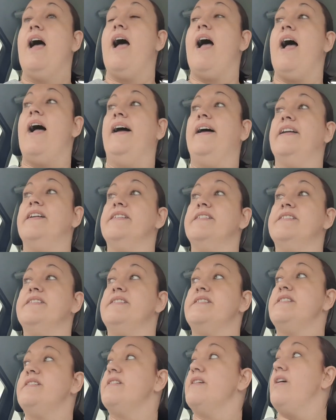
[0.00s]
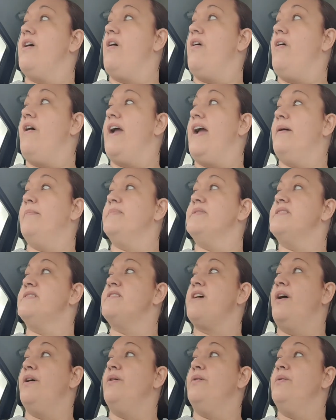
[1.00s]
And I am
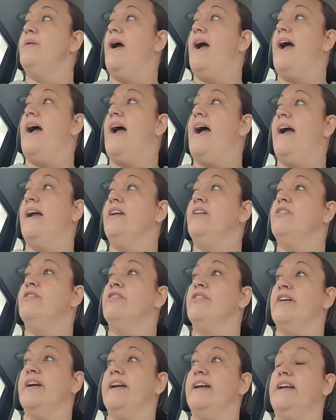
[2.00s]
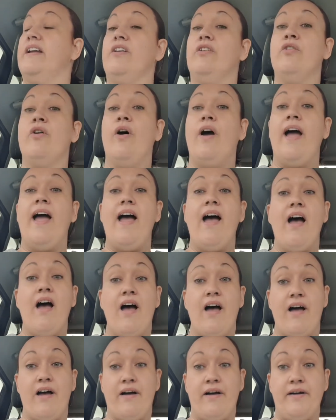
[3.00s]
so angry, not at
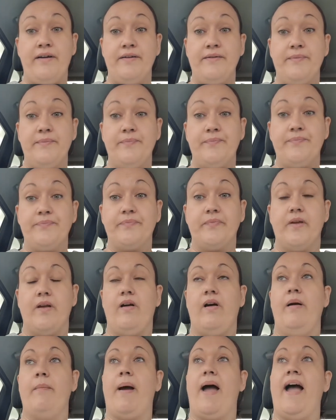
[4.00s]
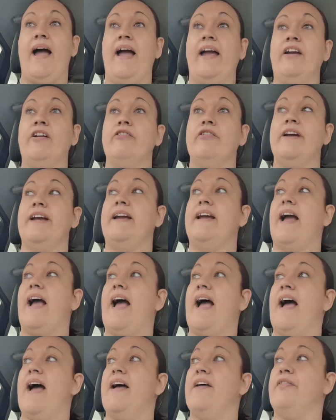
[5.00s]
her, I'm angry
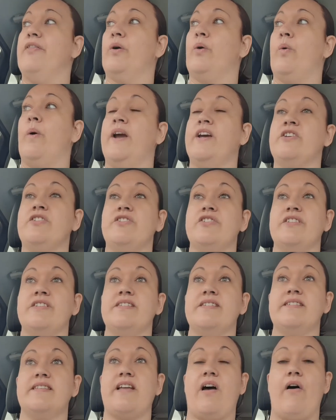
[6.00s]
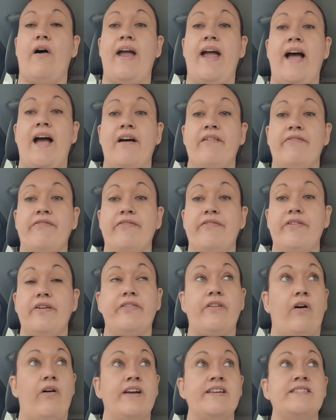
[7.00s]
at the questions that I have,
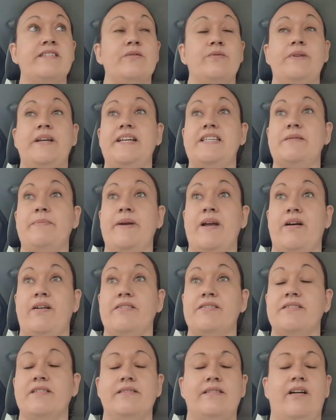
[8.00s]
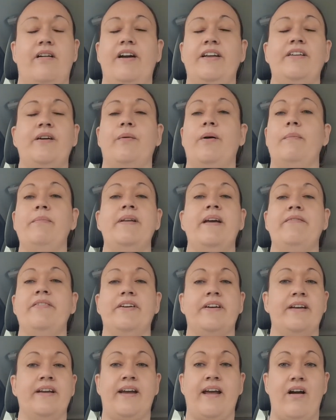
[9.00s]
that I still need to be answered, that I know I'm
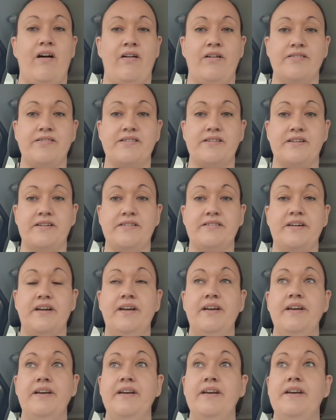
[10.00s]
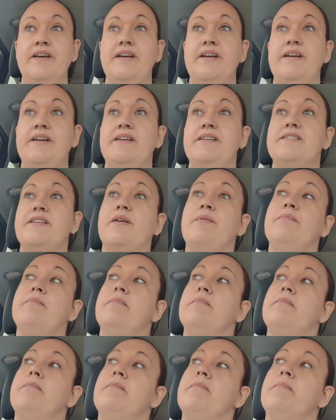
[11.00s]
never going to get answered. So
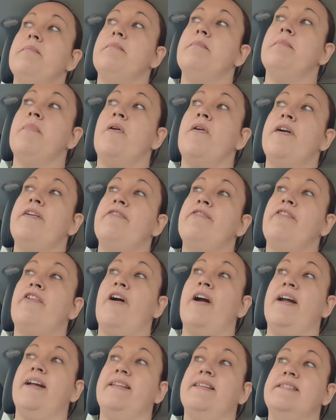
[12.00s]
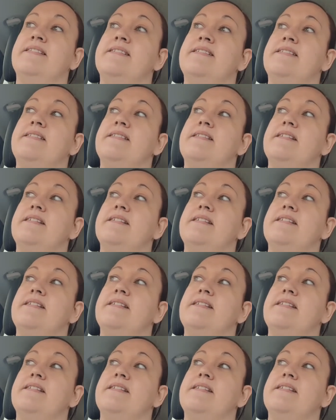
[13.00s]
my friend